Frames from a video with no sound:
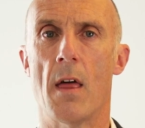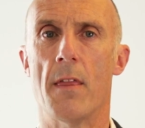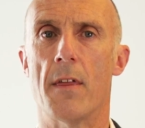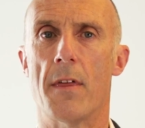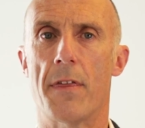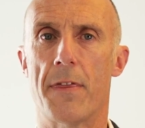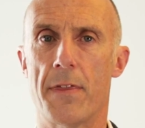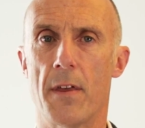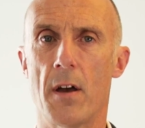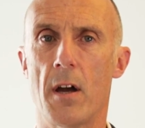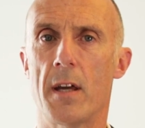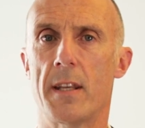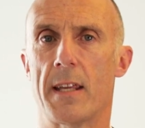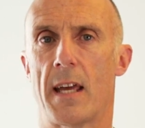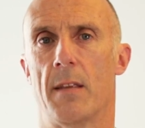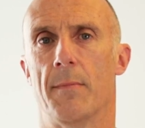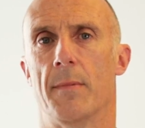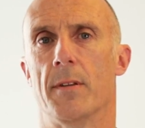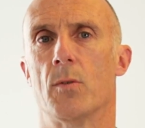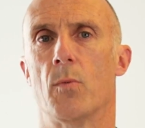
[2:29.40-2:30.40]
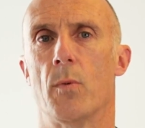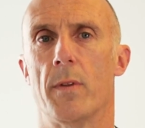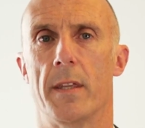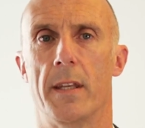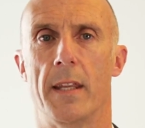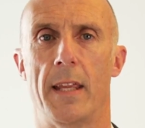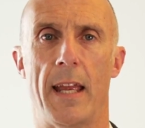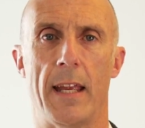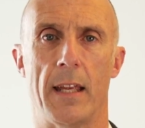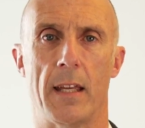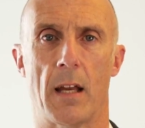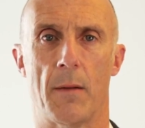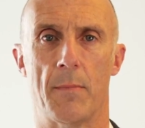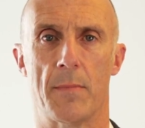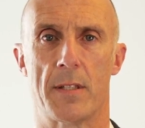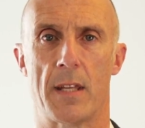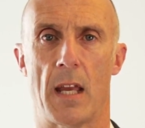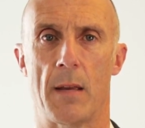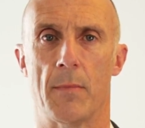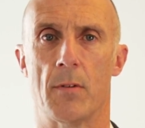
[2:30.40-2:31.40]
The third element within an income
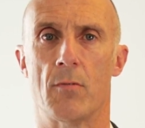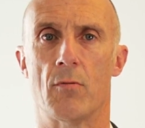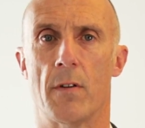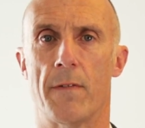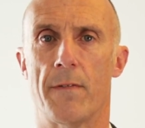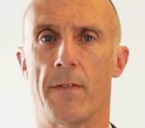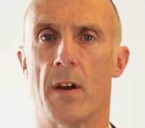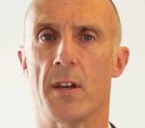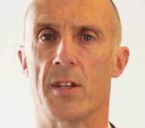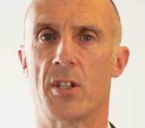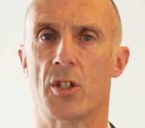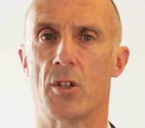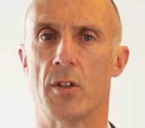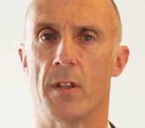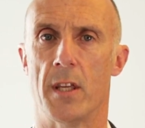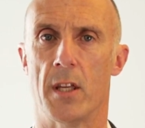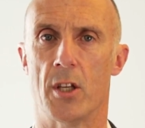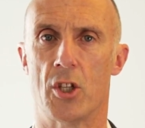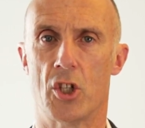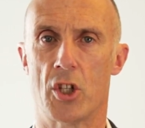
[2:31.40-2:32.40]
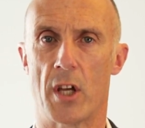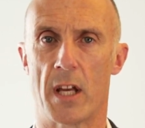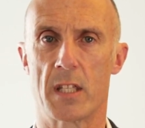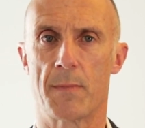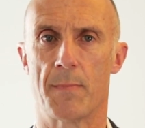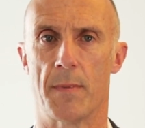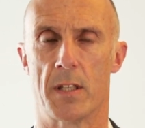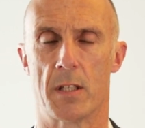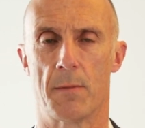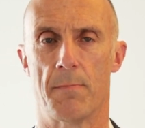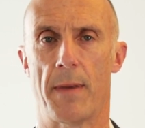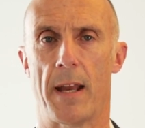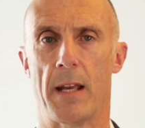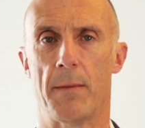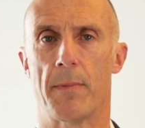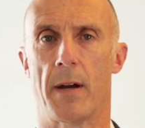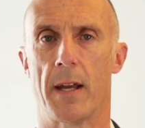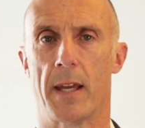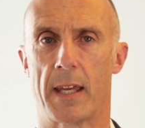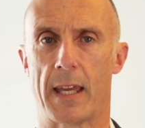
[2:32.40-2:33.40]
statement refers to the adjustments made
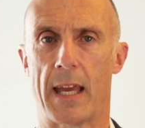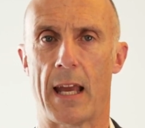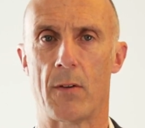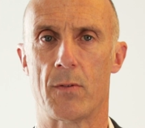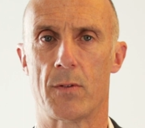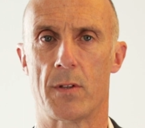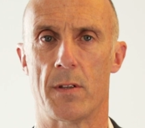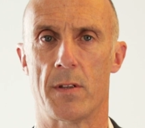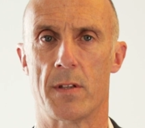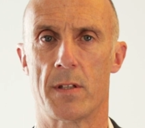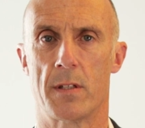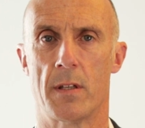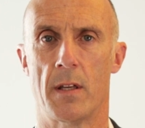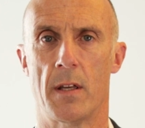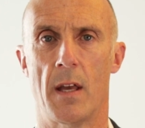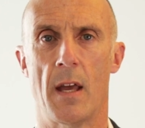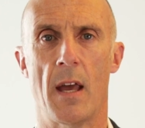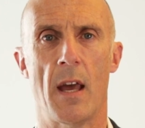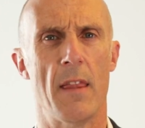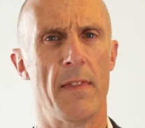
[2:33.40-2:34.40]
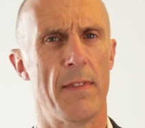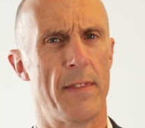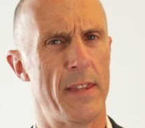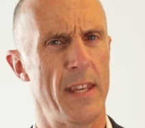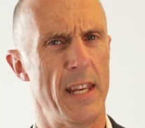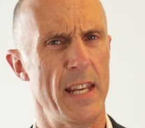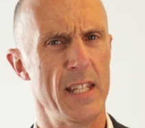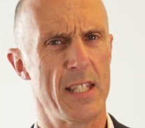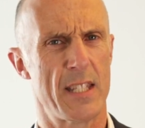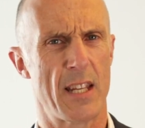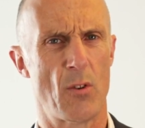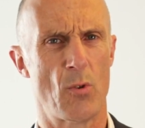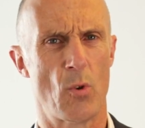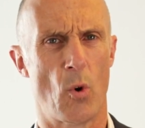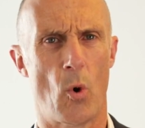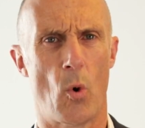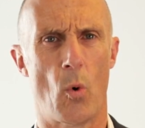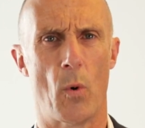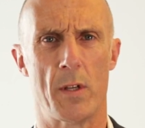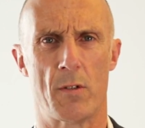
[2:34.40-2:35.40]
by accountants. These don't
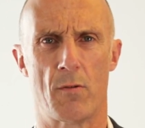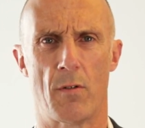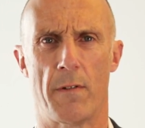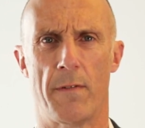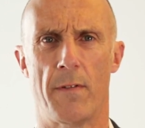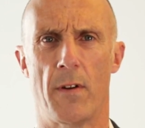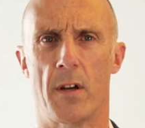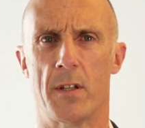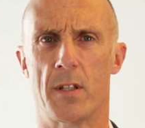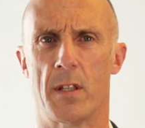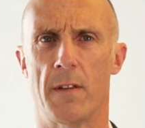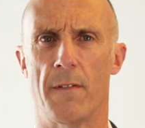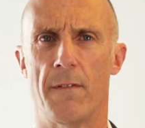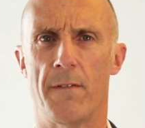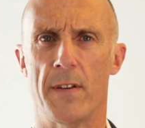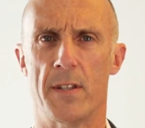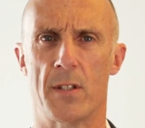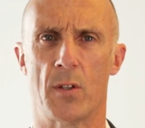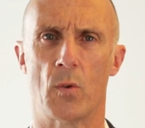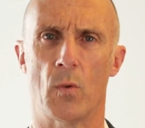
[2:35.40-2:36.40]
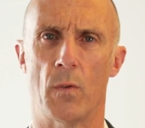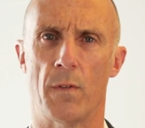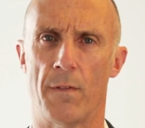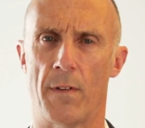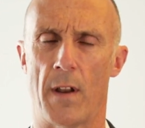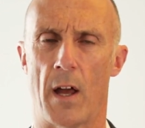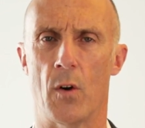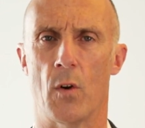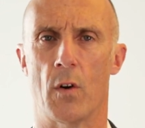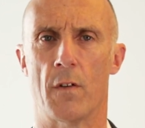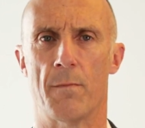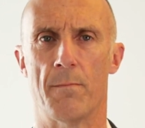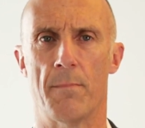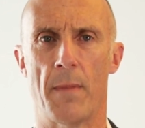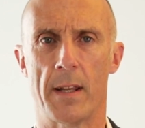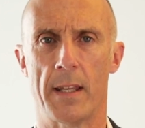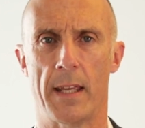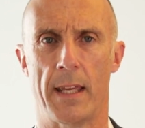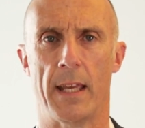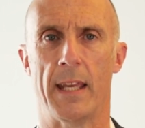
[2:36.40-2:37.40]
always refer to the physical flow of
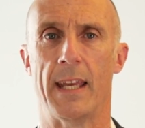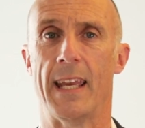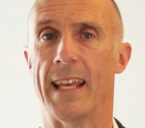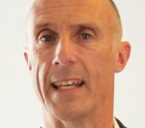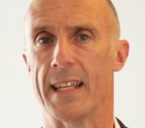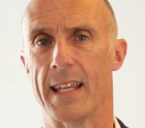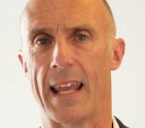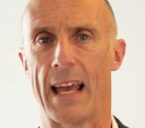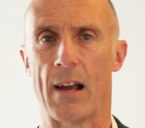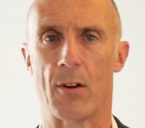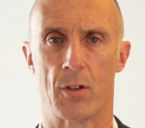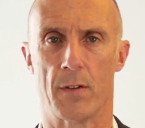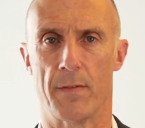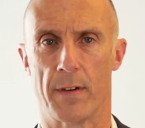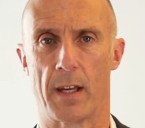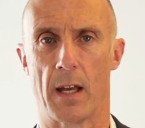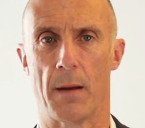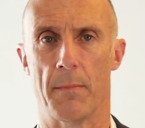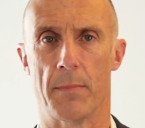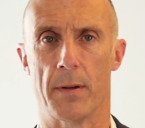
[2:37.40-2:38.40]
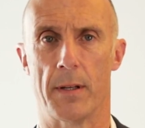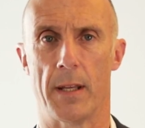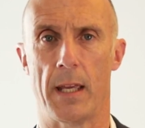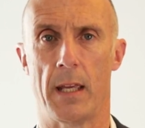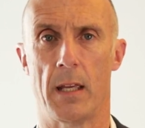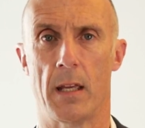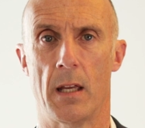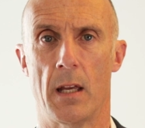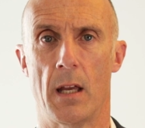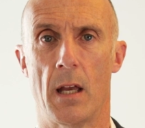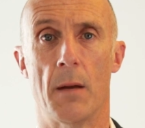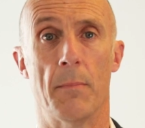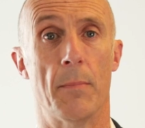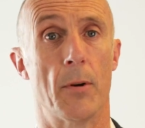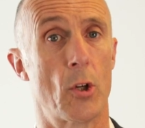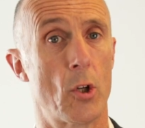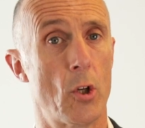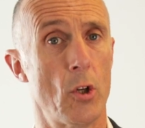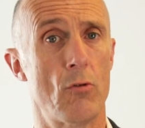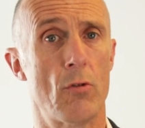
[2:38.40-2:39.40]
money in and out of a company,
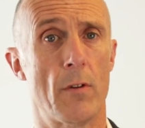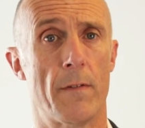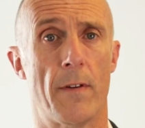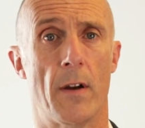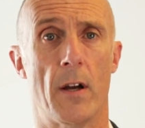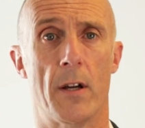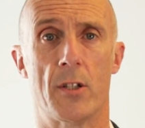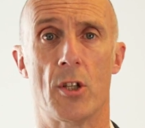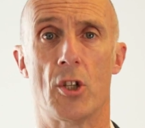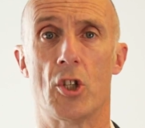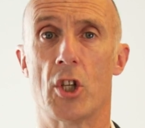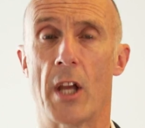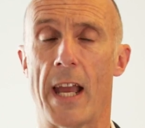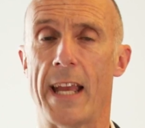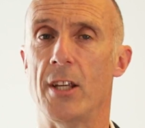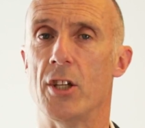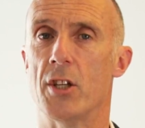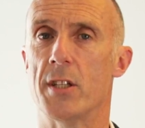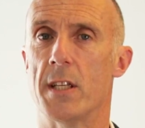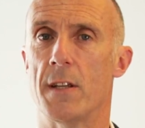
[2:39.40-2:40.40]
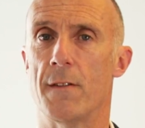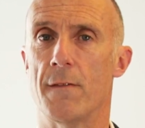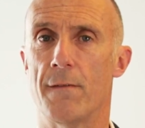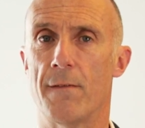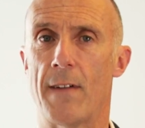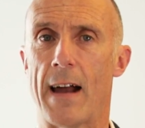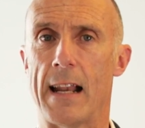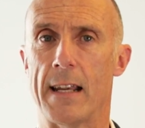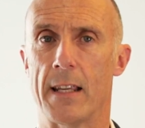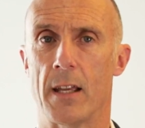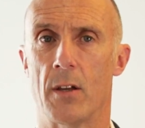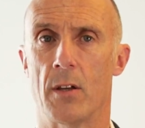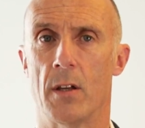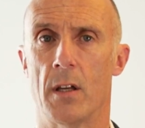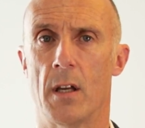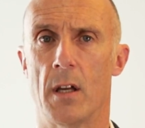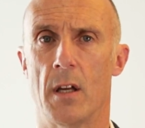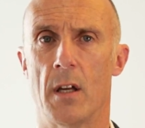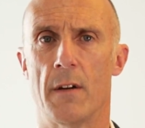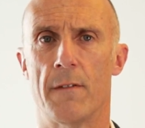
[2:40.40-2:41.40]
but could refer to changes in value,
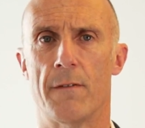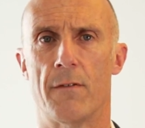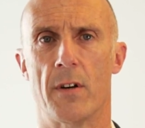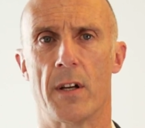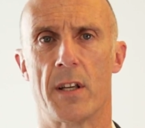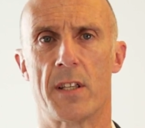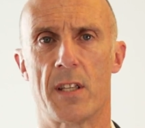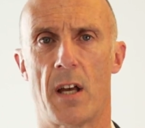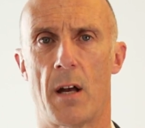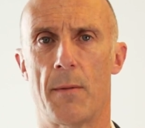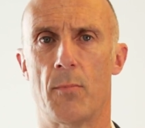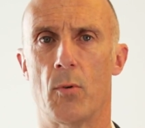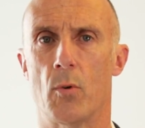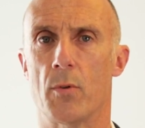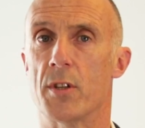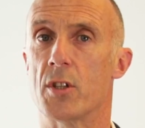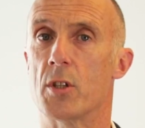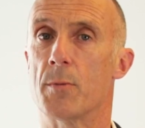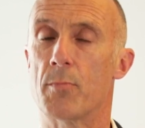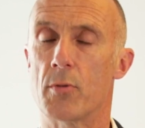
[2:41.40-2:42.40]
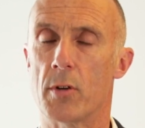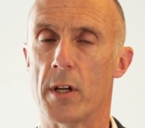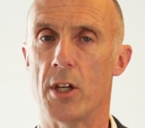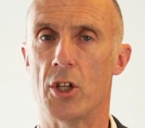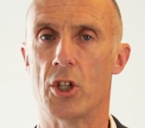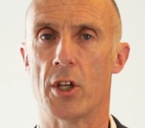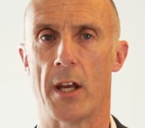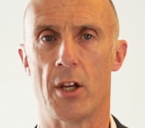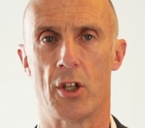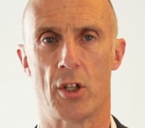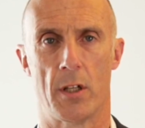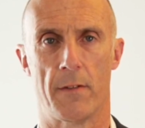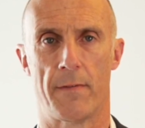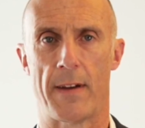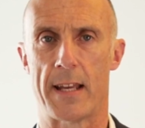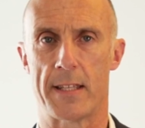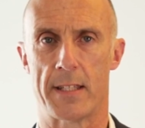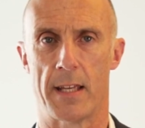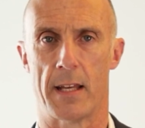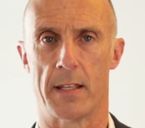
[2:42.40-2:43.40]
for example, the depreciation of
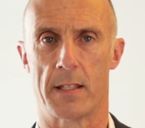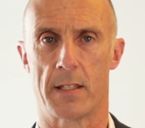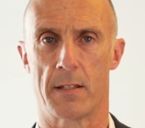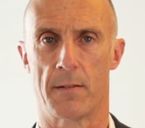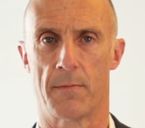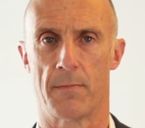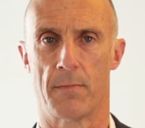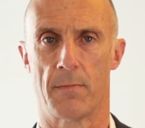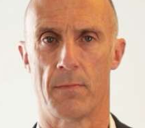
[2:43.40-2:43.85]
assets.